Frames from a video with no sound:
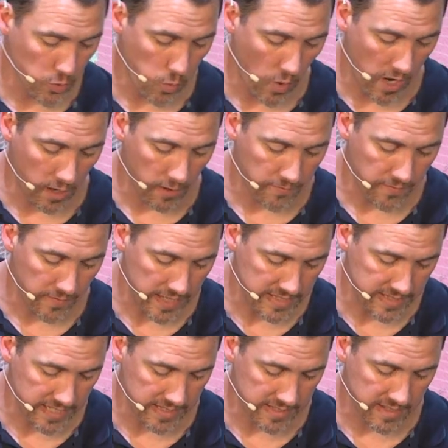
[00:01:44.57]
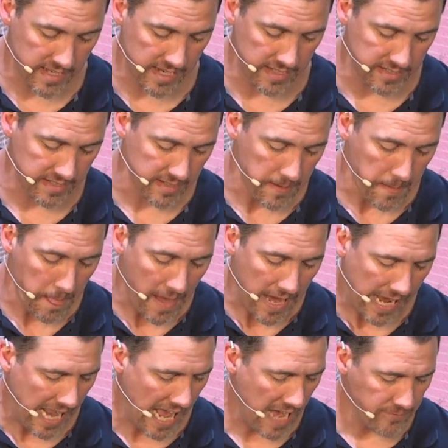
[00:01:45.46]
12, it says this,
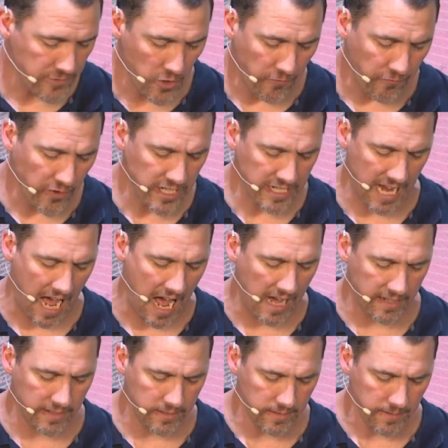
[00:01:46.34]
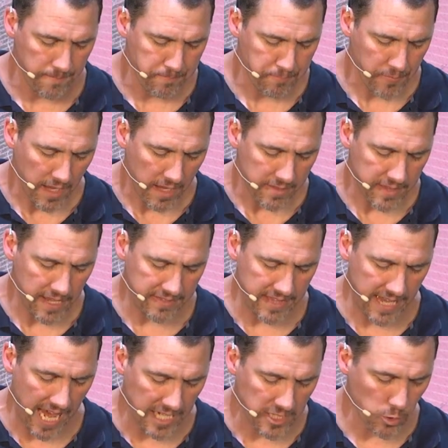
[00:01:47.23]
"And have you forgotten that
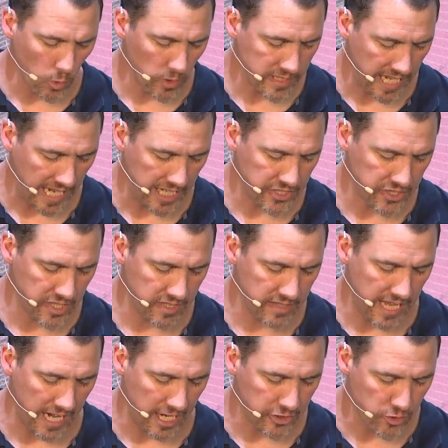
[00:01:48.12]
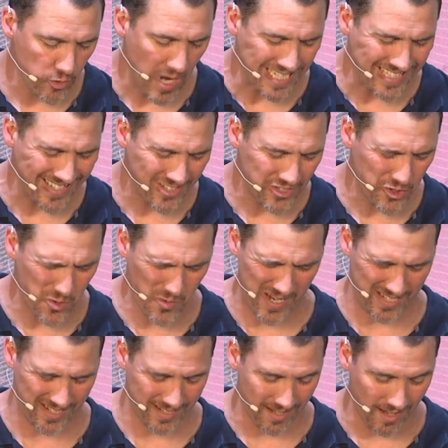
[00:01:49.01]
the exhortation that addresses you
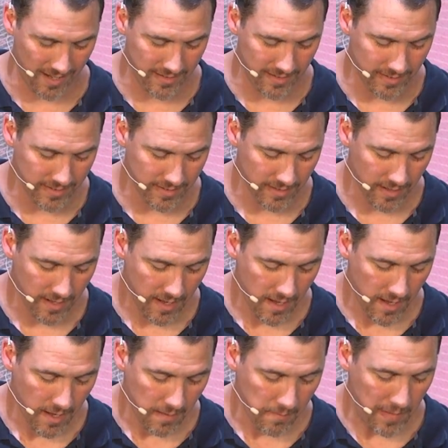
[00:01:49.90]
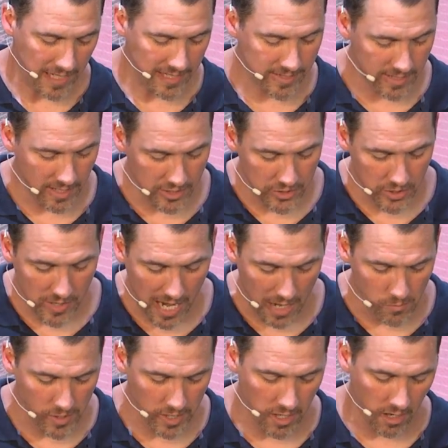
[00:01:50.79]
as sons? My son, do
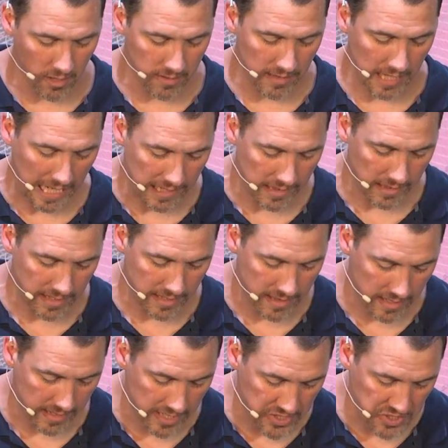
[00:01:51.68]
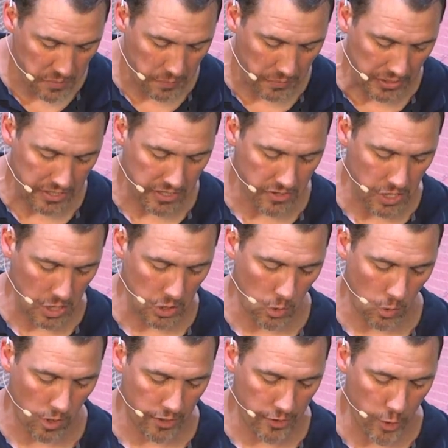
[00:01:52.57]
not regard lightly the discipline of the
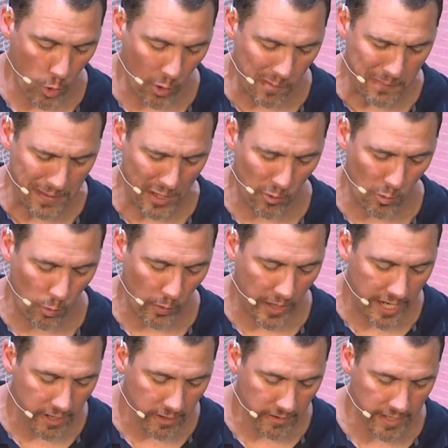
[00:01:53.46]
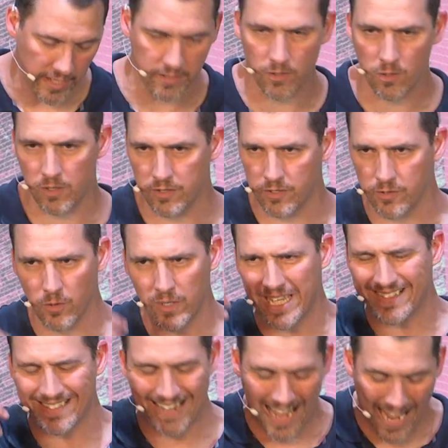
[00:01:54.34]
Lord, nor be weary." Don't
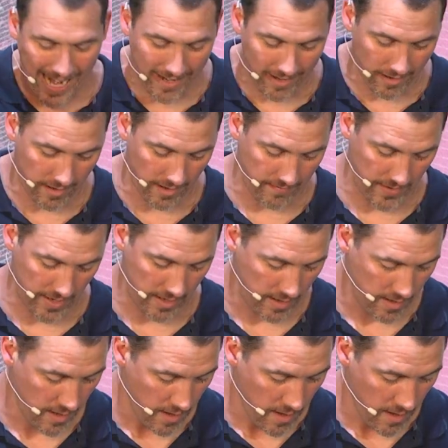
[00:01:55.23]
get tired of it